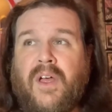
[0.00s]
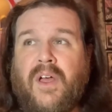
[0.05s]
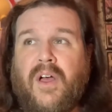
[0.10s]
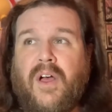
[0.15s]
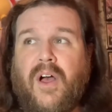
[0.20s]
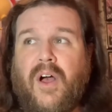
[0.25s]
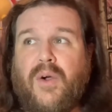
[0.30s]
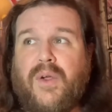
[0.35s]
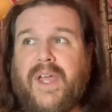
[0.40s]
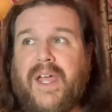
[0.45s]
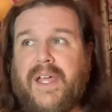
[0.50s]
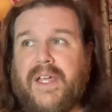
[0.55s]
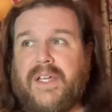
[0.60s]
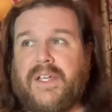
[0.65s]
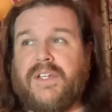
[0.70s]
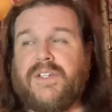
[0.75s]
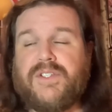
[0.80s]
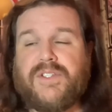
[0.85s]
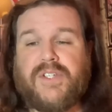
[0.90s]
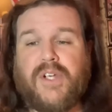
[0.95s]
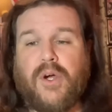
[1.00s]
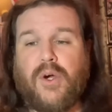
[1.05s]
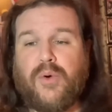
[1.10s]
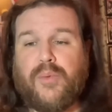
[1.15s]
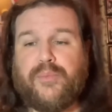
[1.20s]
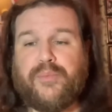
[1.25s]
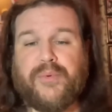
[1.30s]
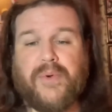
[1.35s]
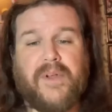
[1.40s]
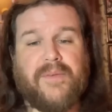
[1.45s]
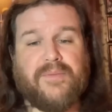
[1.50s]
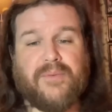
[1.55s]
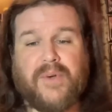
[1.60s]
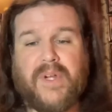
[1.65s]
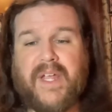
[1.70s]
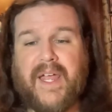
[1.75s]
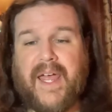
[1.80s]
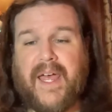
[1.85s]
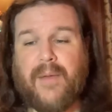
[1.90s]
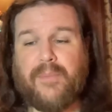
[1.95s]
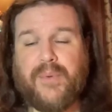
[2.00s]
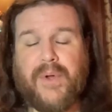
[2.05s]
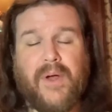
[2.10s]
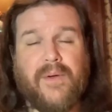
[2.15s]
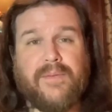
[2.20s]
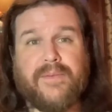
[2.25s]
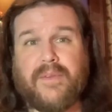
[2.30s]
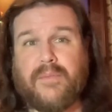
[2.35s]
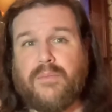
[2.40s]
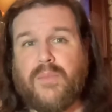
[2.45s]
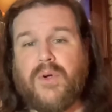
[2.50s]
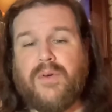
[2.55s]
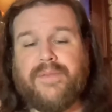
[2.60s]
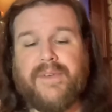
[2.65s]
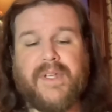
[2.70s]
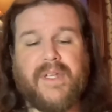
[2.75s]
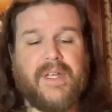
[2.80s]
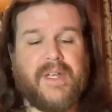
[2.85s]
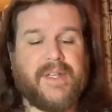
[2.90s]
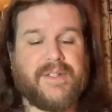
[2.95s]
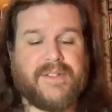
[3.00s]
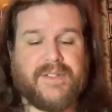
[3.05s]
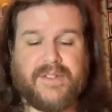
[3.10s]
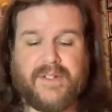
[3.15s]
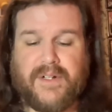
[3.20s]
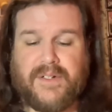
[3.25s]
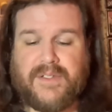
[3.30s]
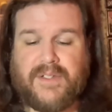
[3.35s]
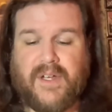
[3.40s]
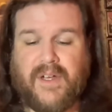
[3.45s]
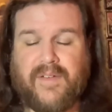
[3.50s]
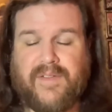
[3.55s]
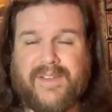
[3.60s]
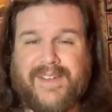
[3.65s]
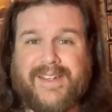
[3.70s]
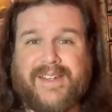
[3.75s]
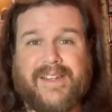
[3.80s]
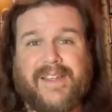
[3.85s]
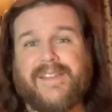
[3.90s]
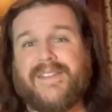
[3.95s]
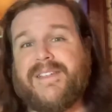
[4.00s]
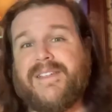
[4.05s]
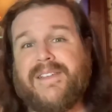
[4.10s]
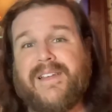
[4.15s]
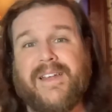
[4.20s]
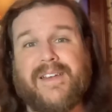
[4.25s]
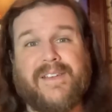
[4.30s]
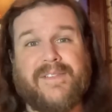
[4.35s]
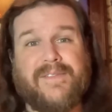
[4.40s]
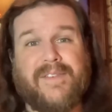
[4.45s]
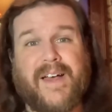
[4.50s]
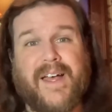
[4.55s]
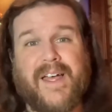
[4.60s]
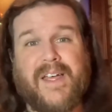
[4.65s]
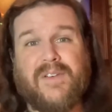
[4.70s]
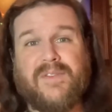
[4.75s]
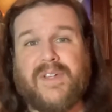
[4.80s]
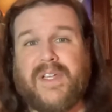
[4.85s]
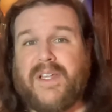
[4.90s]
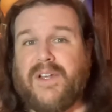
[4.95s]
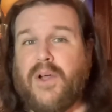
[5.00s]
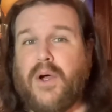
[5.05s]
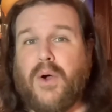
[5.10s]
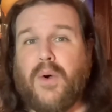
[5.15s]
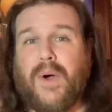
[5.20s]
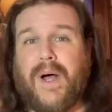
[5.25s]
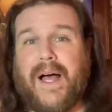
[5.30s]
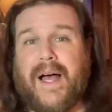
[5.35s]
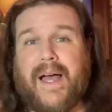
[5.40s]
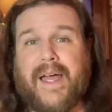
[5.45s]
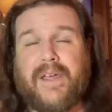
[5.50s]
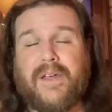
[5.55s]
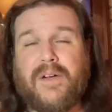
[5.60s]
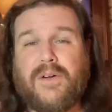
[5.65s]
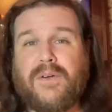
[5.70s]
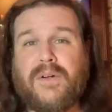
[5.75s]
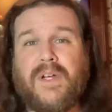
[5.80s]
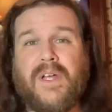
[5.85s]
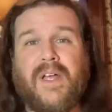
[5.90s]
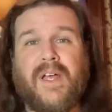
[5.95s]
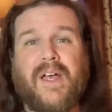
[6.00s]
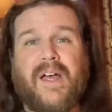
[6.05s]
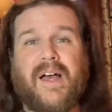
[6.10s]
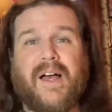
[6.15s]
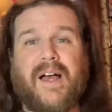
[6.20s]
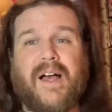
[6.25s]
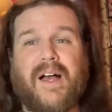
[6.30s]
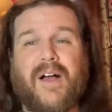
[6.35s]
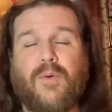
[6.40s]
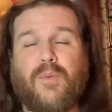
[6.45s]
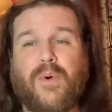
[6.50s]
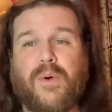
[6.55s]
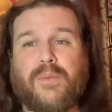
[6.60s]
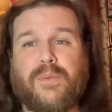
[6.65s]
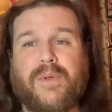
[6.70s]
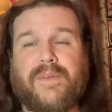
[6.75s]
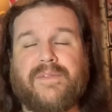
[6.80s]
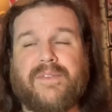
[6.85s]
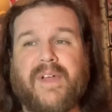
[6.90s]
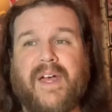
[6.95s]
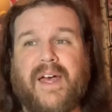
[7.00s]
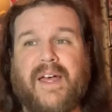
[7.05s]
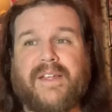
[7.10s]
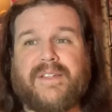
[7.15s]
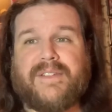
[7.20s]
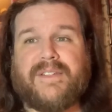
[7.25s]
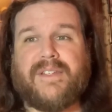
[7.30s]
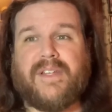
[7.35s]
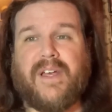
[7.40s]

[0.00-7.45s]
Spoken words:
Okay, so brief recap of the movie. It starts off in 1995 in Ohio, where we've got